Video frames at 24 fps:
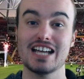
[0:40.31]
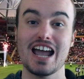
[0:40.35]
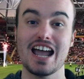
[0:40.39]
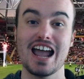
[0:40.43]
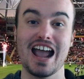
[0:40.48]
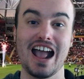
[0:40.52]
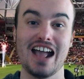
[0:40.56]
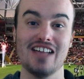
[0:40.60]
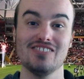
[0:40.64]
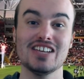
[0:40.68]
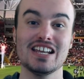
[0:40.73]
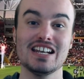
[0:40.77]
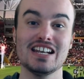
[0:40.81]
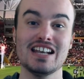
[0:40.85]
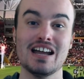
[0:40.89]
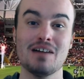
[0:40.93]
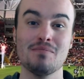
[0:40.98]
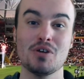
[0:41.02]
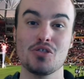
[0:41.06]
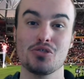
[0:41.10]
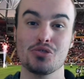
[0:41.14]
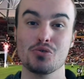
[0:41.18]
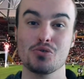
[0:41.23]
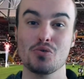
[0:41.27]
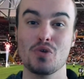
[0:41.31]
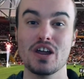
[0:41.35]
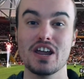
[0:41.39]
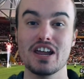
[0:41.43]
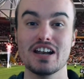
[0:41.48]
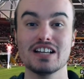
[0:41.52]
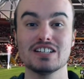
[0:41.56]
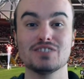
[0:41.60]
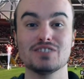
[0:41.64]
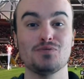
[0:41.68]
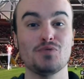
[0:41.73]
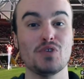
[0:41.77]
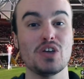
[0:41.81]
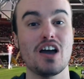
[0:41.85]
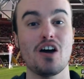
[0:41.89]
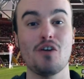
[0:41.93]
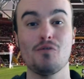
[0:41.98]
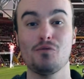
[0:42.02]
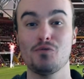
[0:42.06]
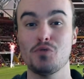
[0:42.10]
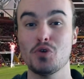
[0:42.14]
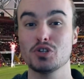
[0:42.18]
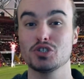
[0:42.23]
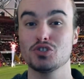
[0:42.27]
And then number 3, it is Fial
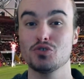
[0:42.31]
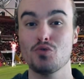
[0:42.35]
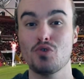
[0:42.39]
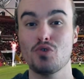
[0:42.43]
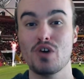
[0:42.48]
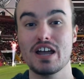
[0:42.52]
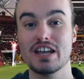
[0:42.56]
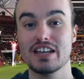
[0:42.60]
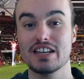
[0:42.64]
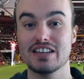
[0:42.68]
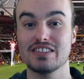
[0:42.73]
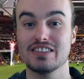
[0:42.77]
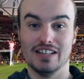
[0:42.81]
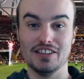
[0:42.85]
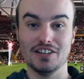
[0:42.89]
Fotuaika.